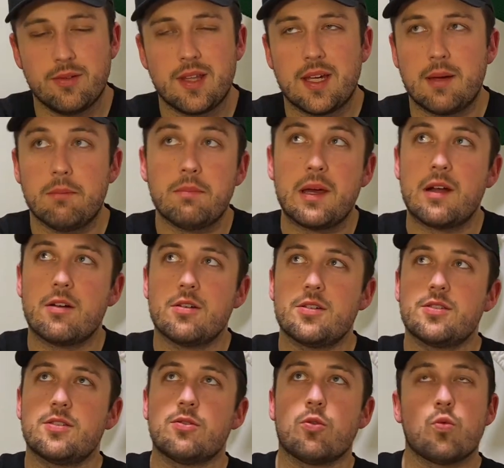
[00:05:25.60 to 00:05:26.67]
think it
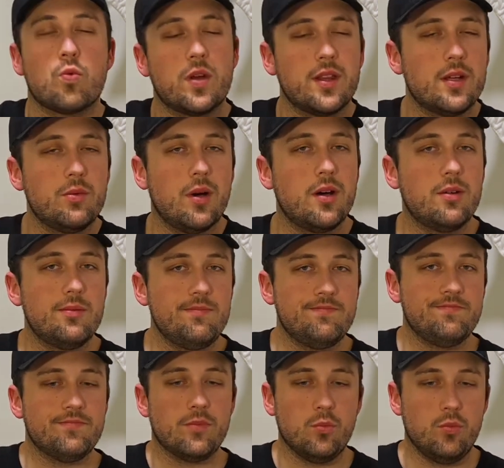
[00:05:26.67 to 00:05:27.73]
pairs really well
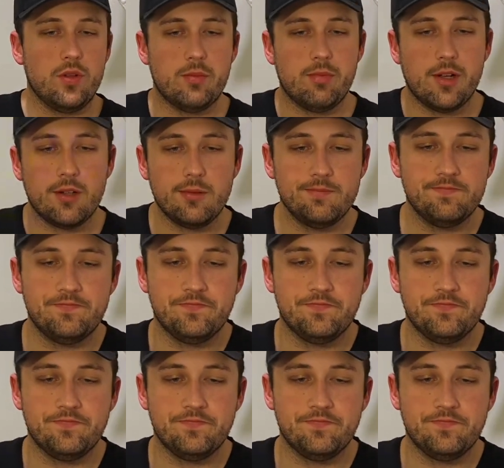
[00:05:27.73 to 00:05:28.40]
with beer.